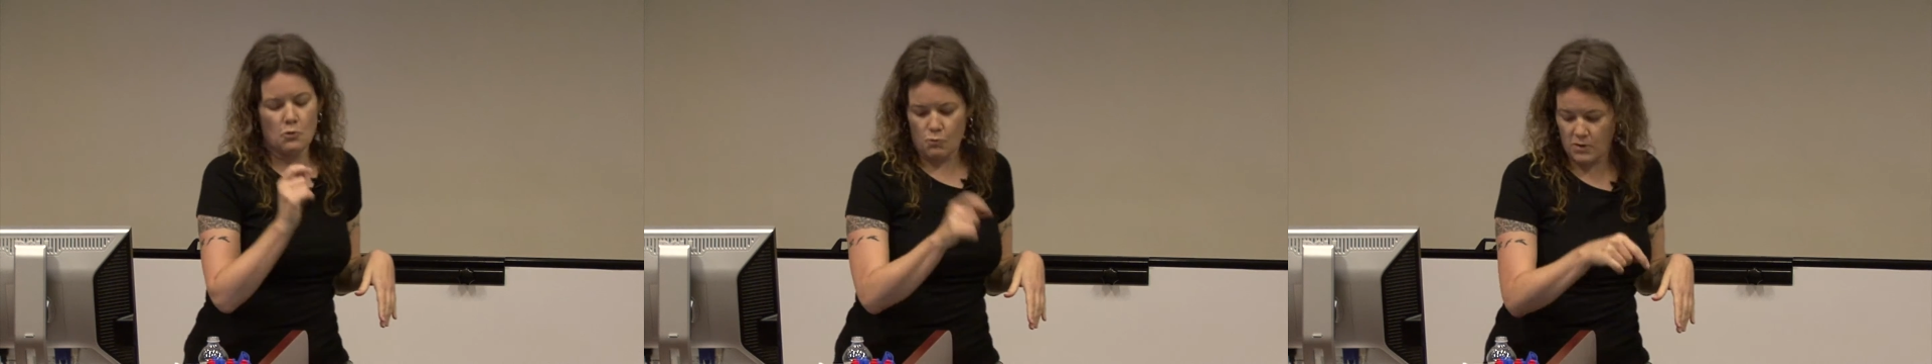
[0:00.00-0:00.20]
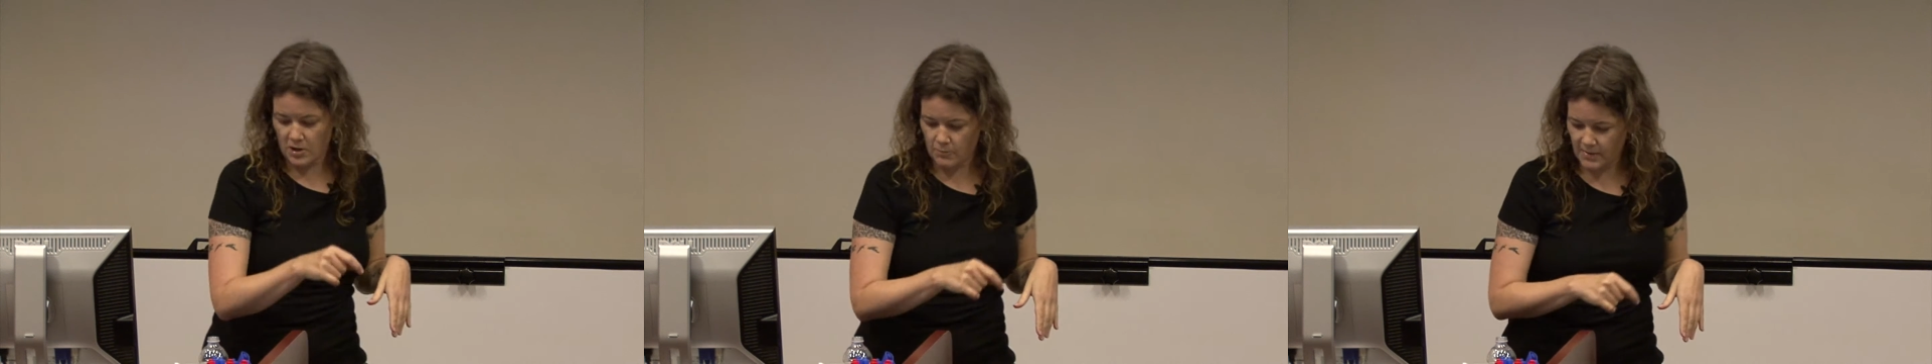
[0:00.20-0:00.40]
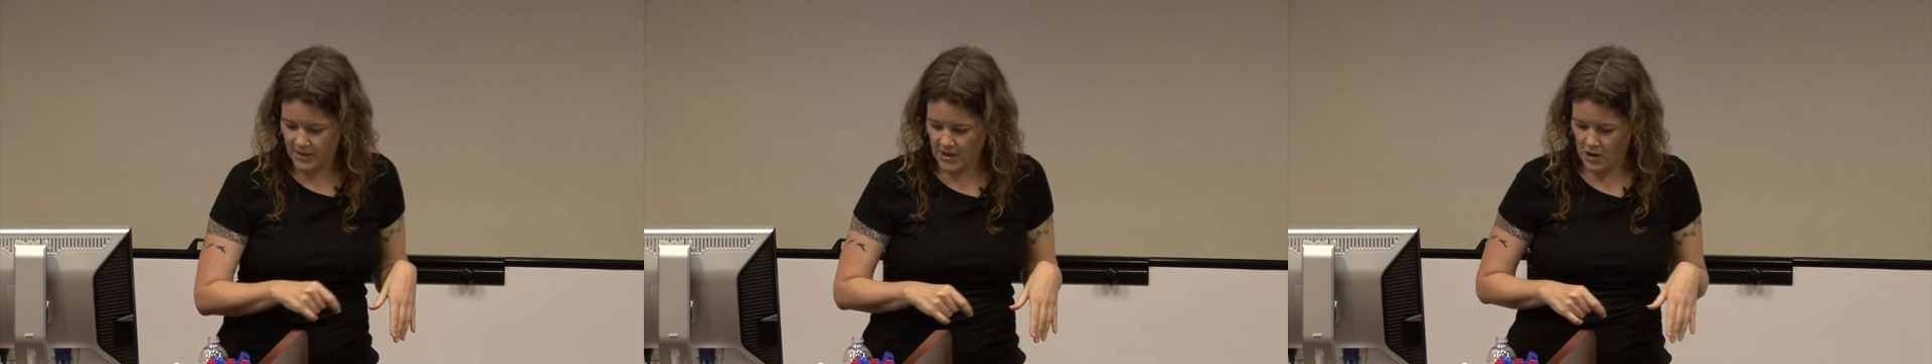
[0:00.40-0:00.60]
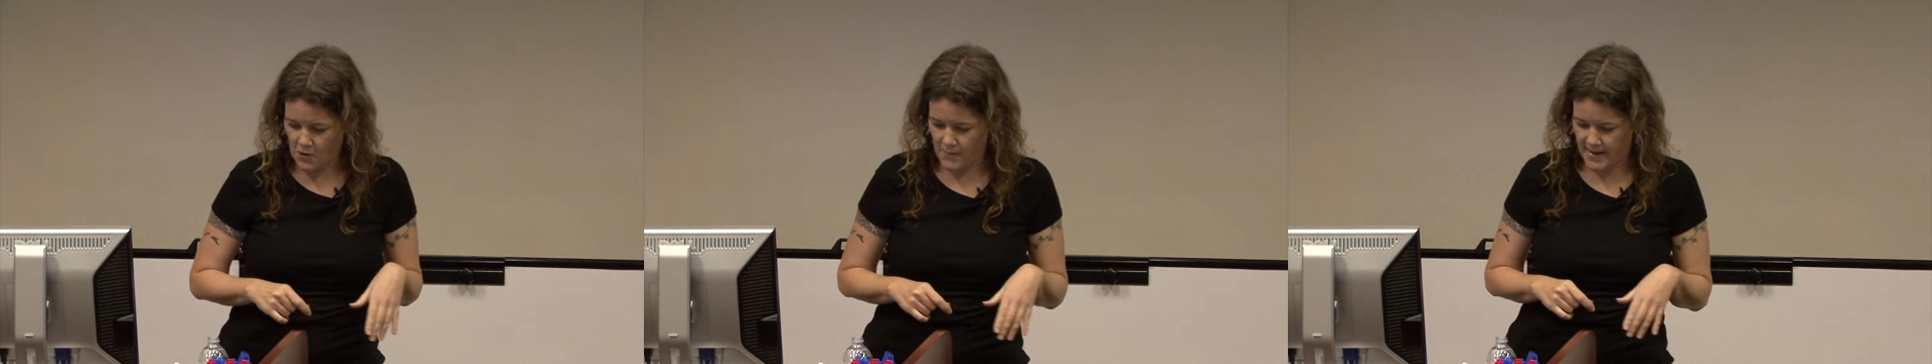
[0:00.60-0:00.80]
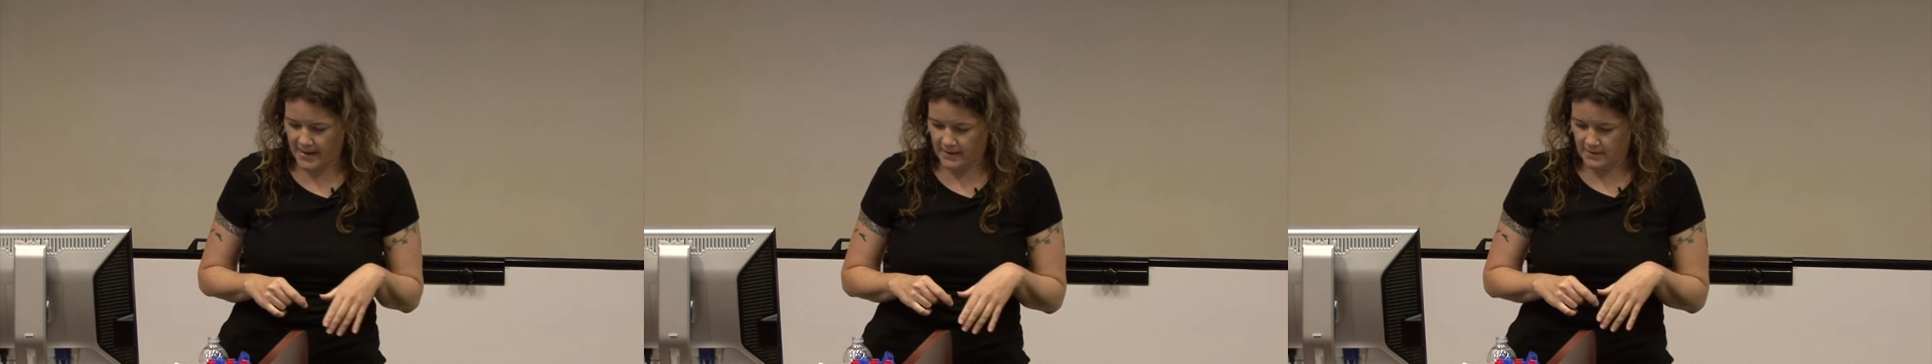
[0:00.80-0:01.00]
where we're
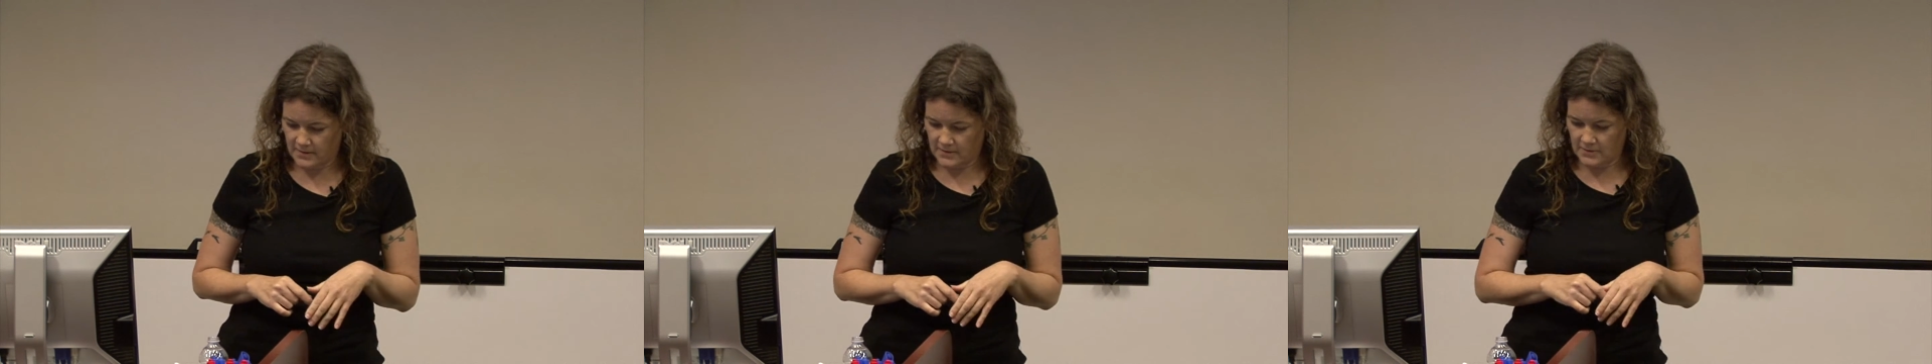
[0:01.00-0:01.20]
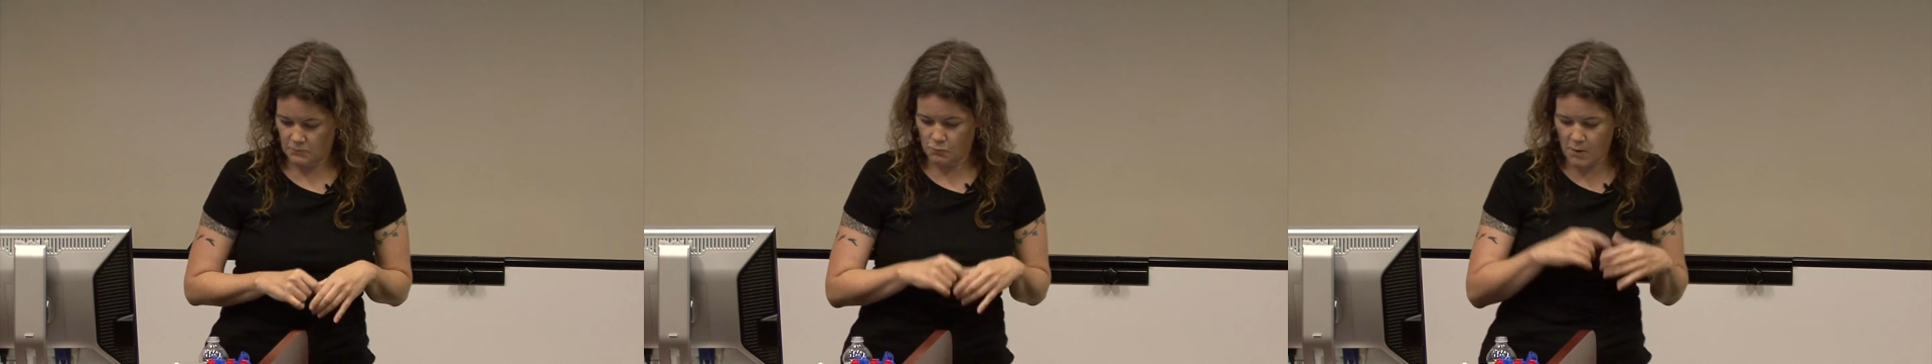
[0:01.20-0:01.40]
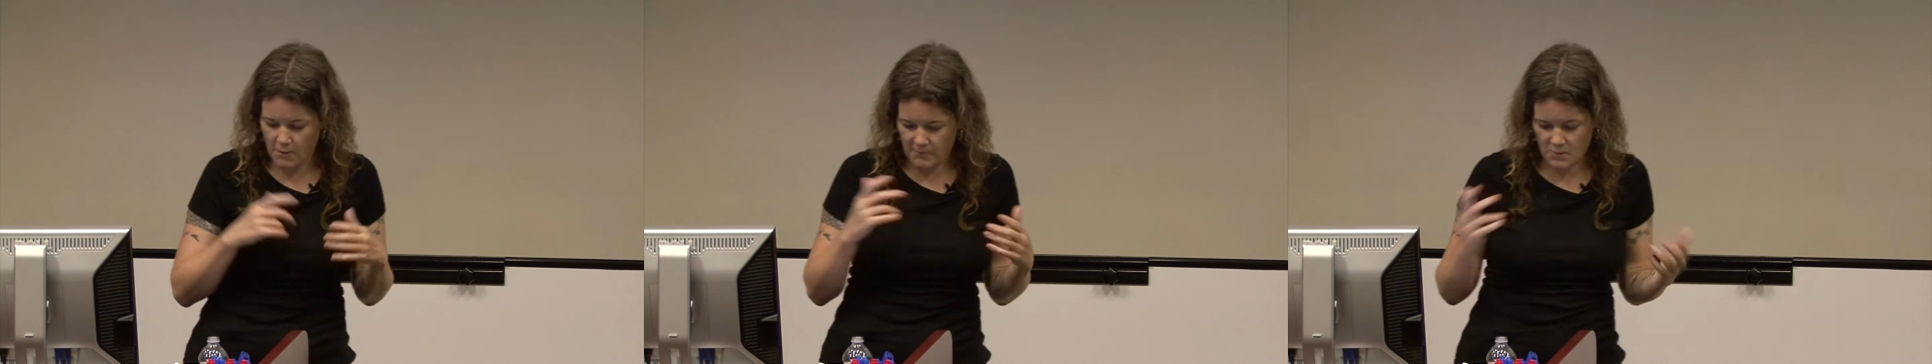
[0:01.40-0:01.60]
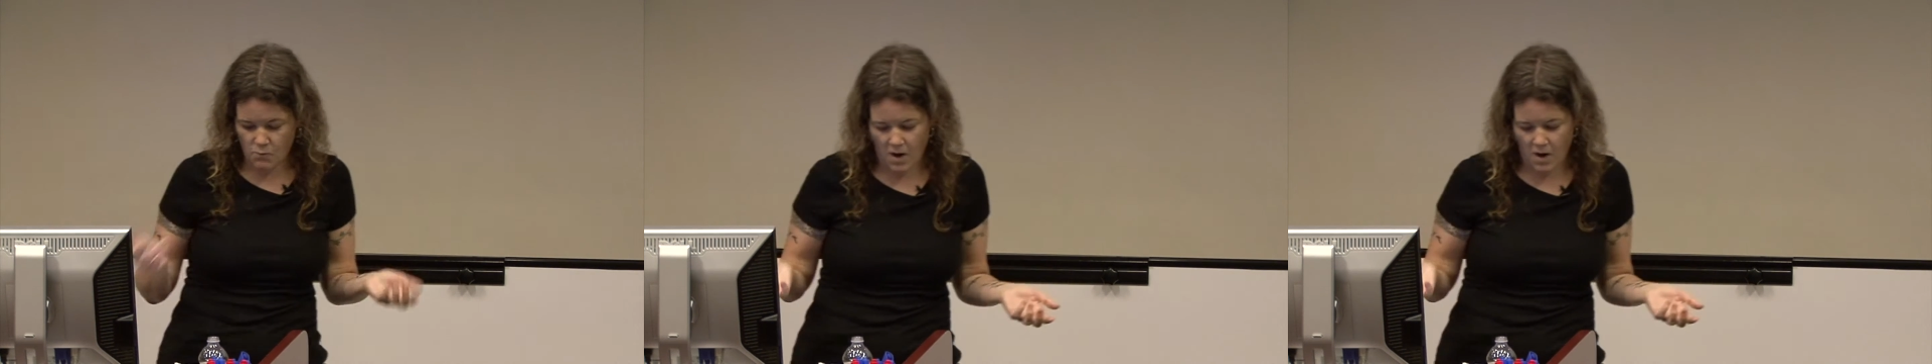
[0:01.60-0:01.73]
going, what we